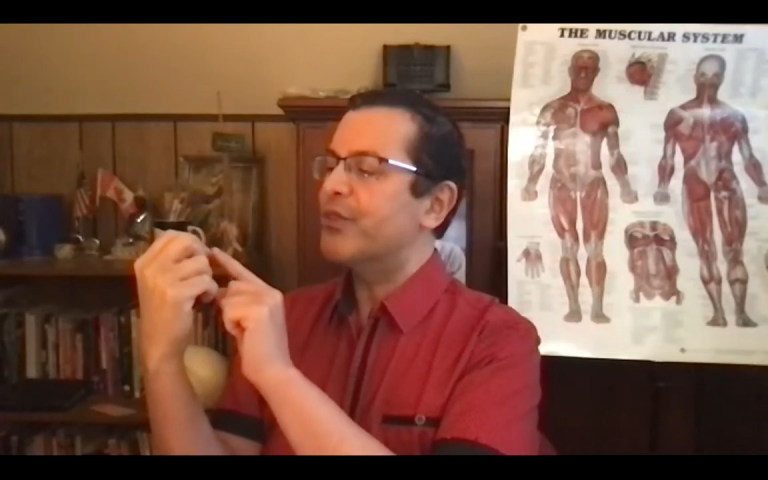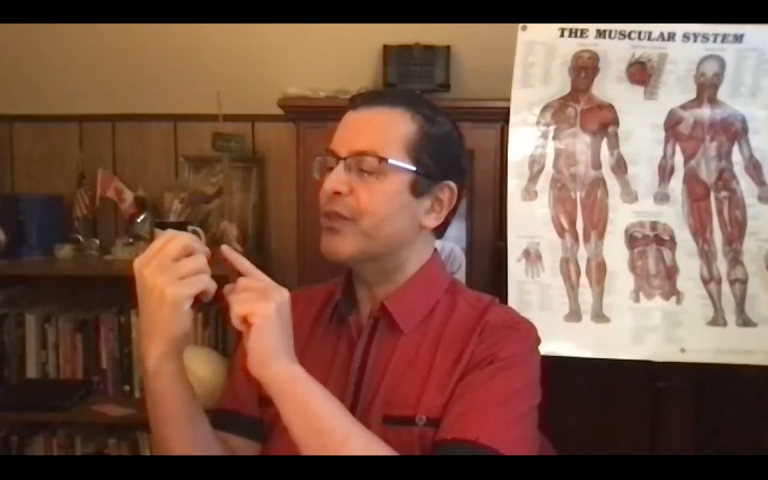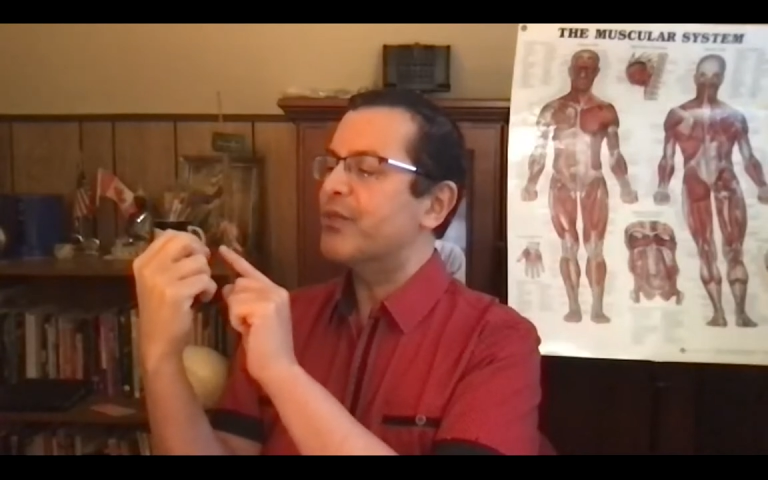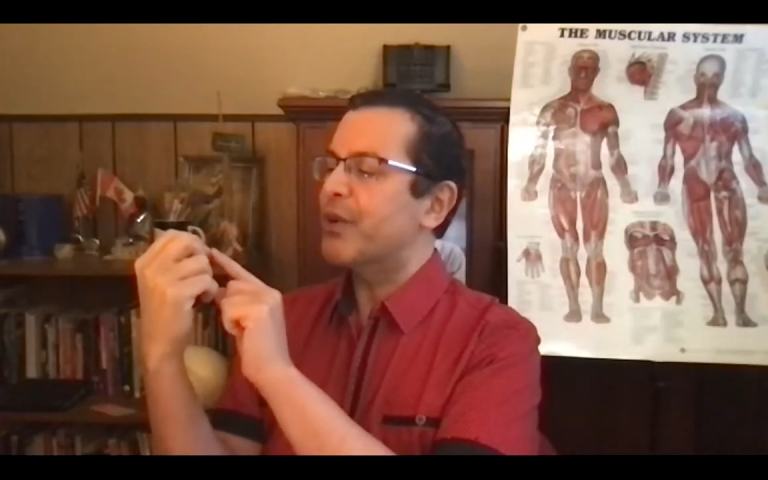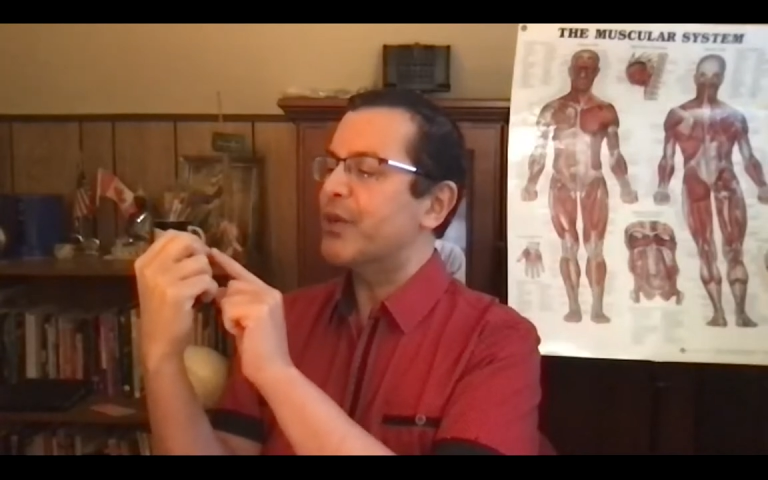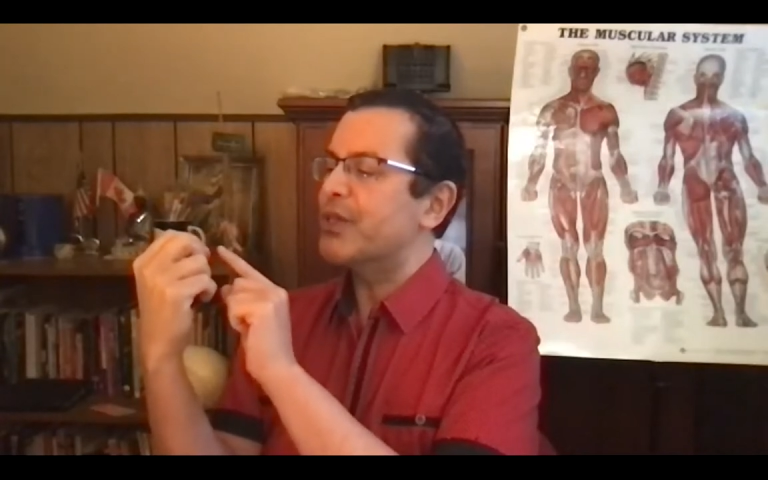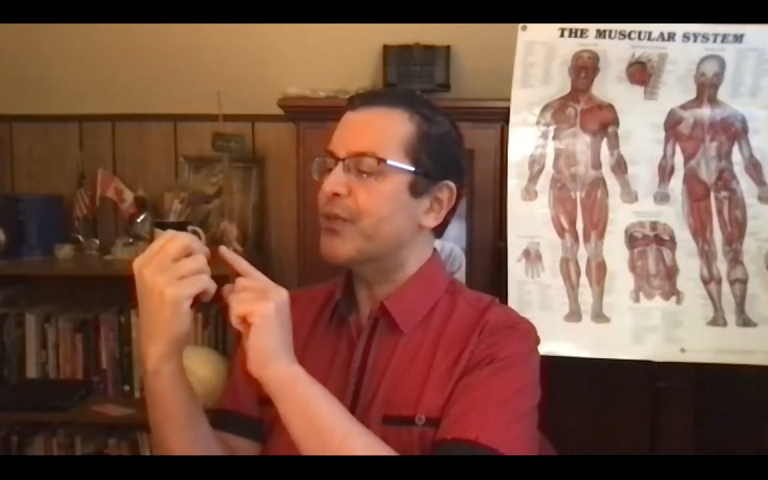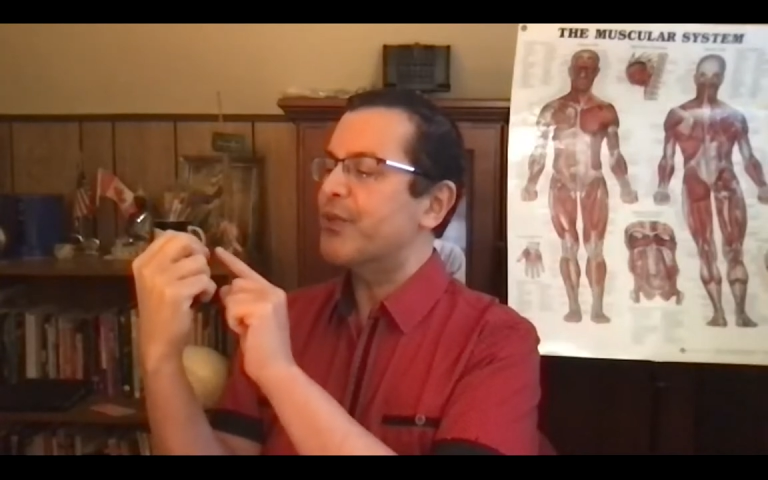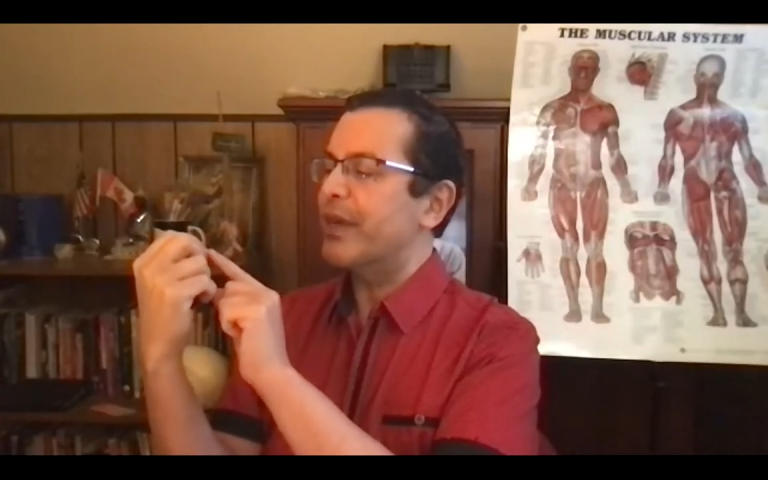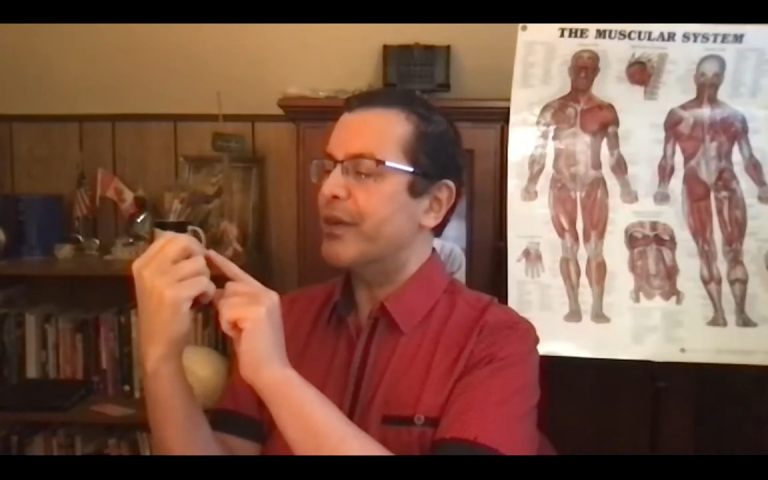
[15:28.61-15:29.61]
to the first
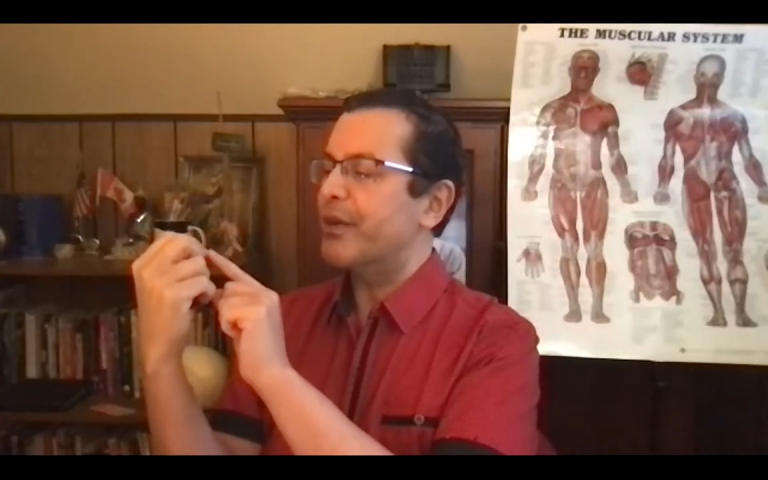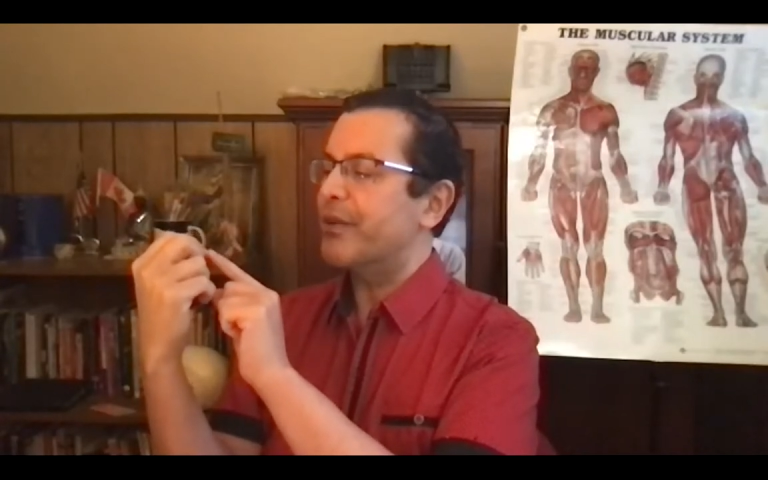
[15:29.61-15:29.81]
finger.